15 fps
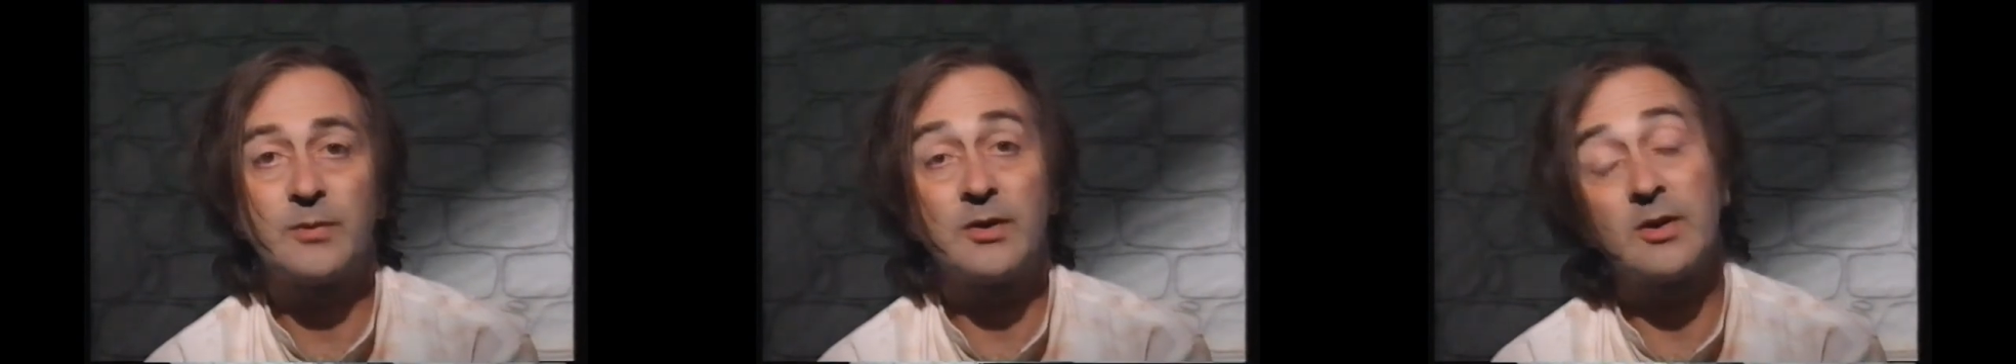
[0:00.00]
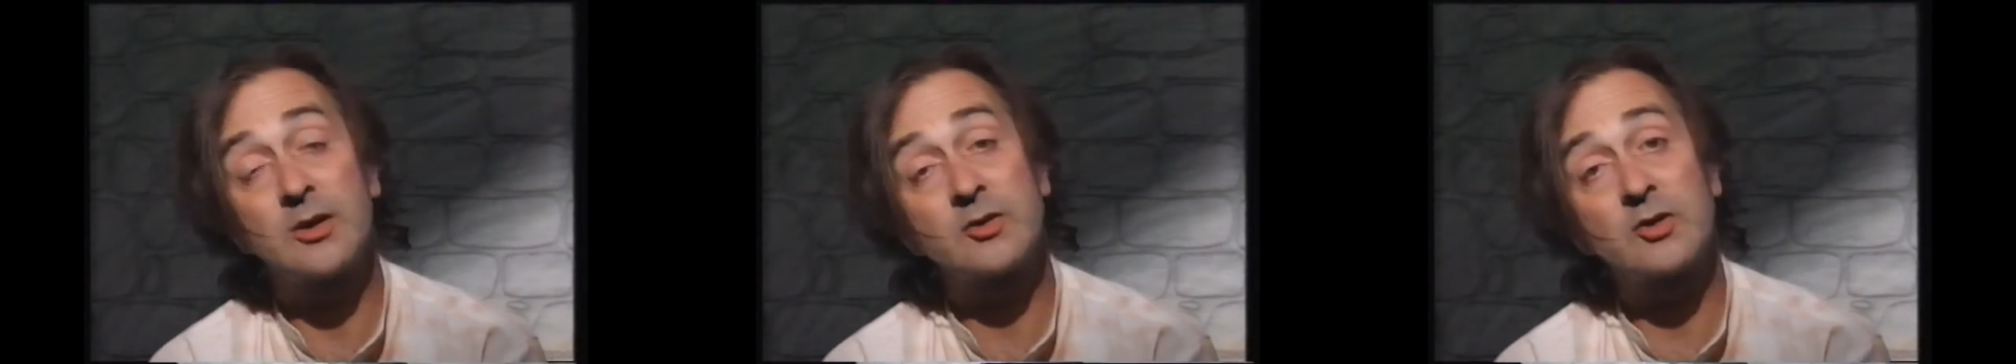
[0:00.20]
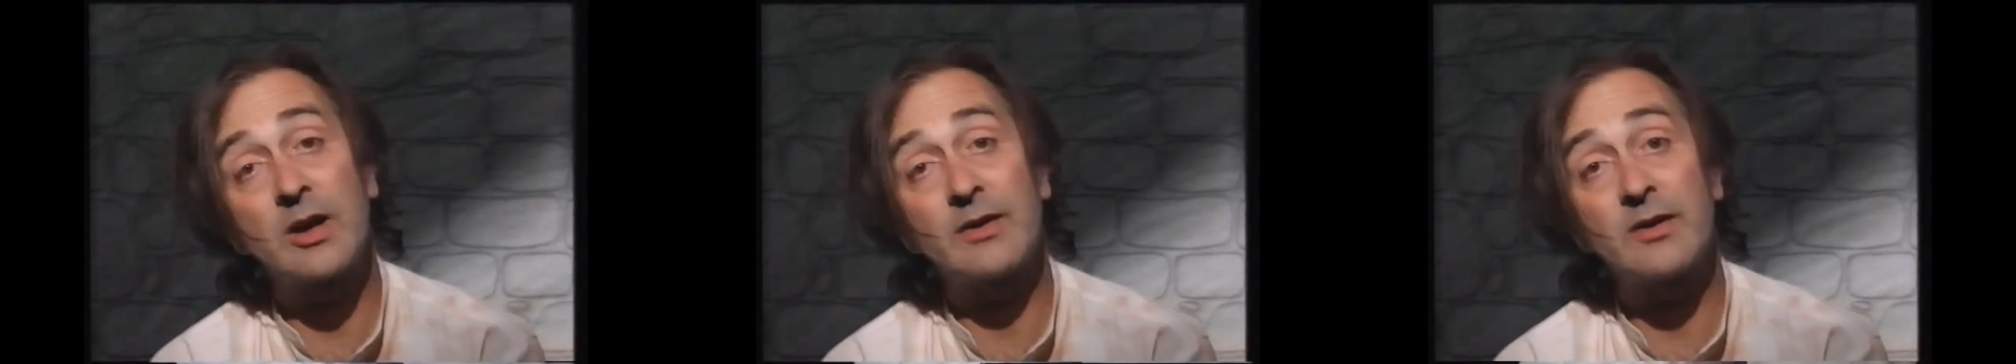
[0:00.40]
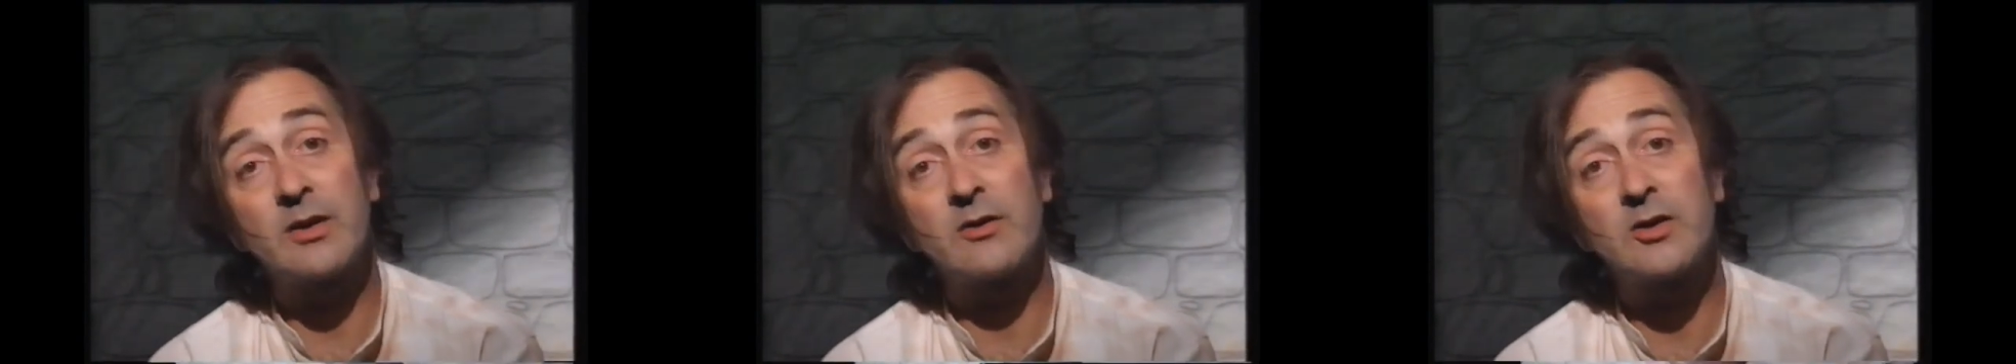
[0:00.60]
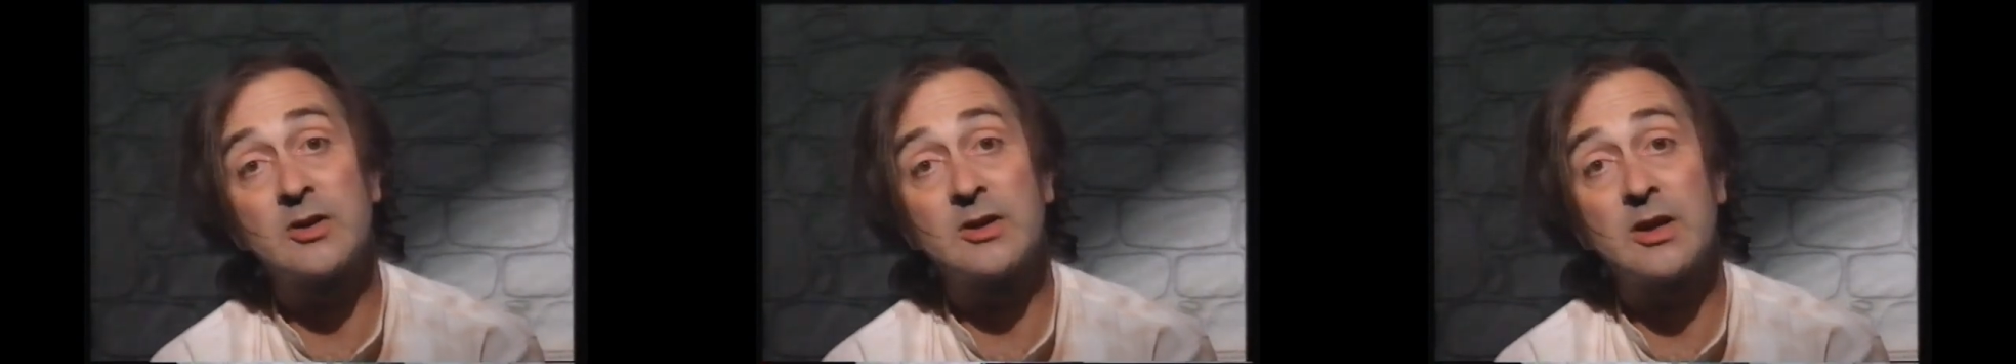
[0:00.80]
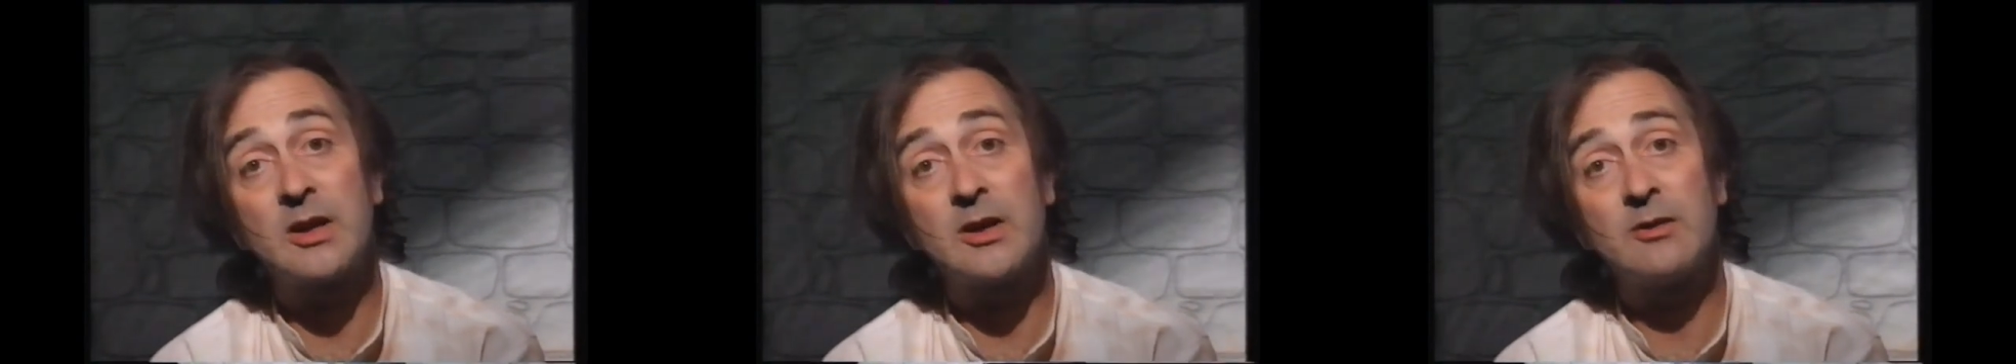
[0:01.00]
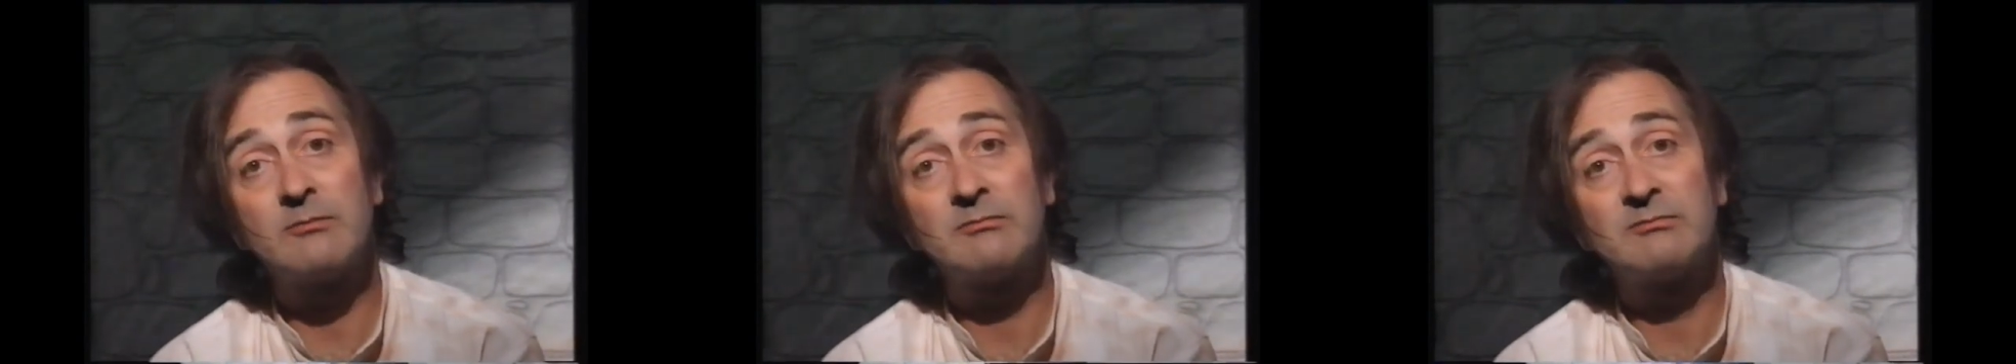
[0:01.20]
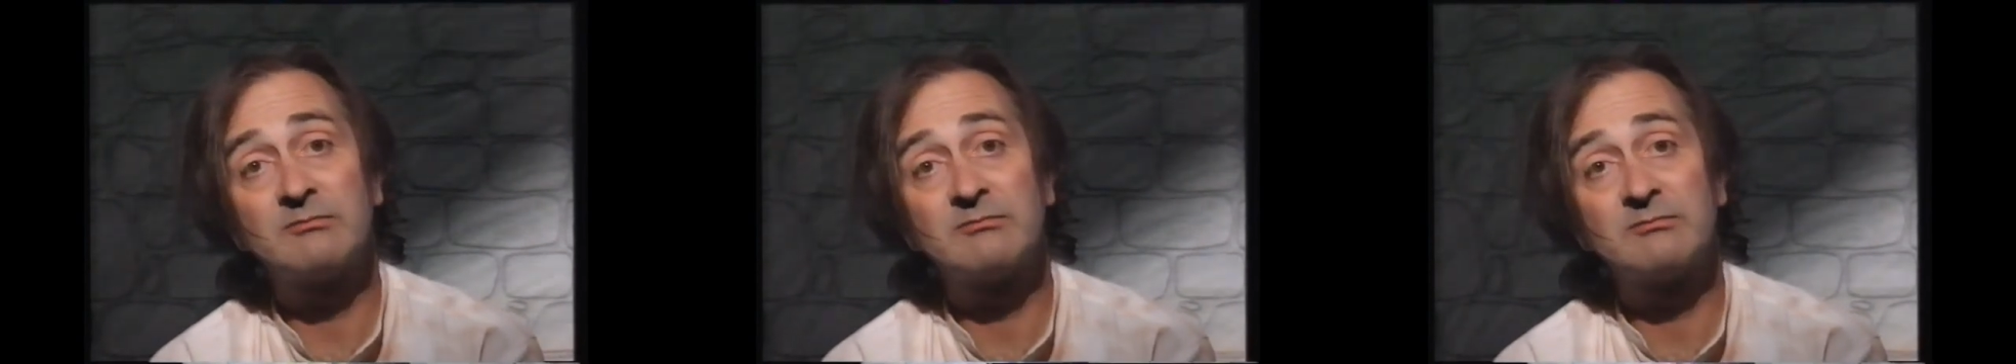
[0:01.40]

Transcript: But they'll track the others down.